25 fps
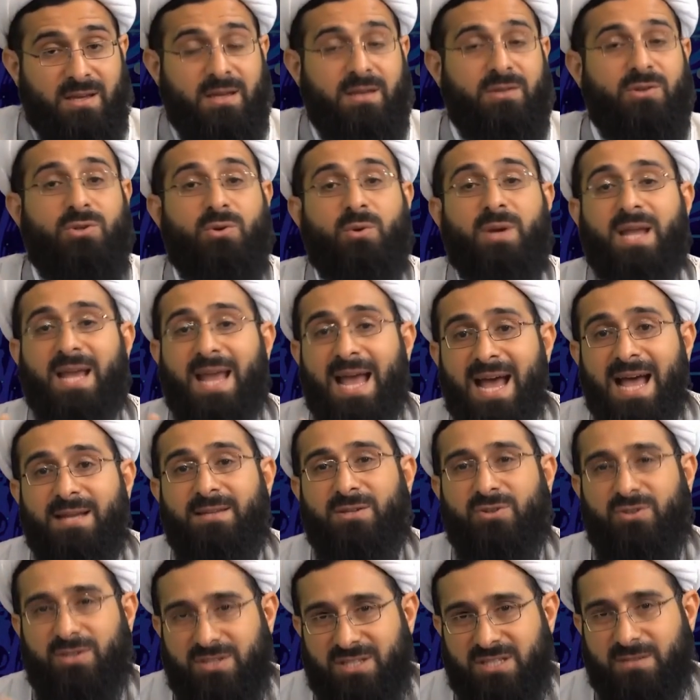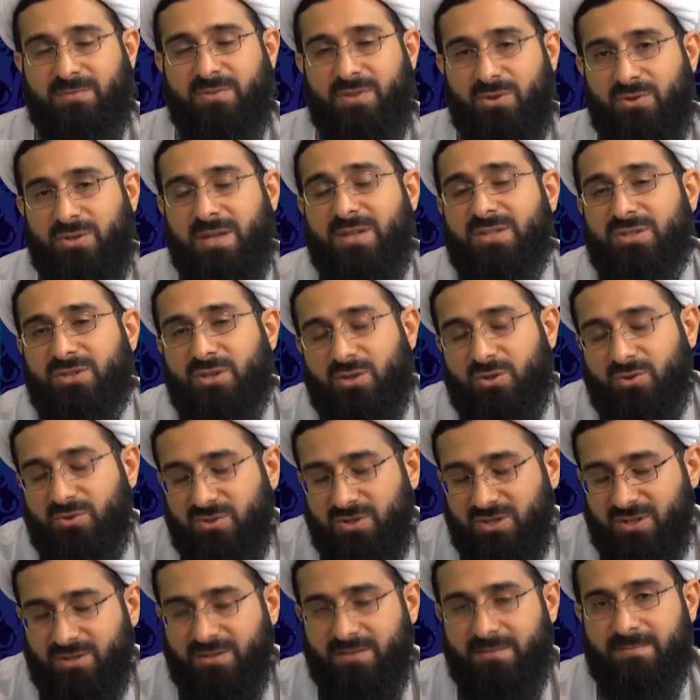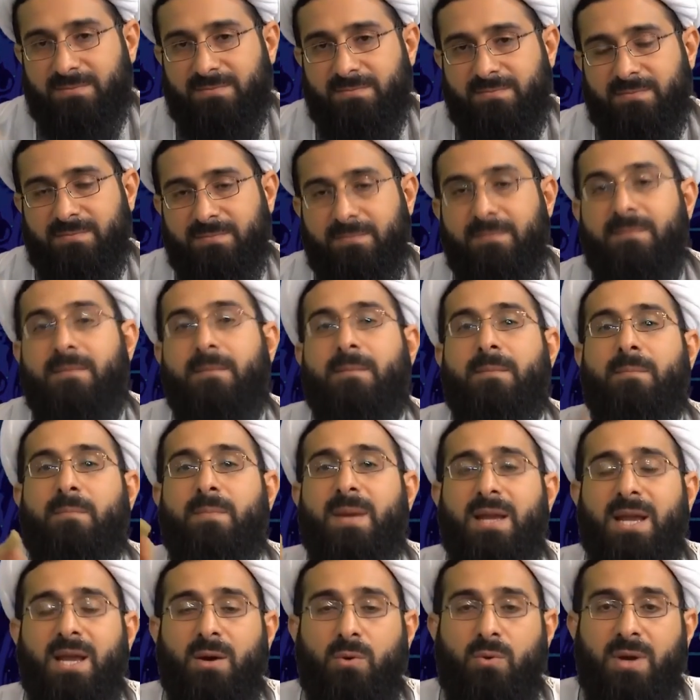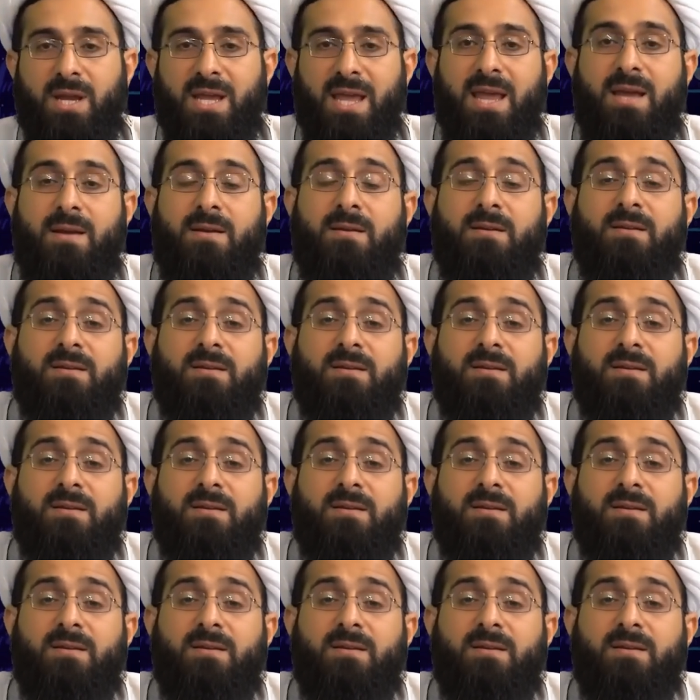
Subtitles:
So I had to give you this solution. Be aware.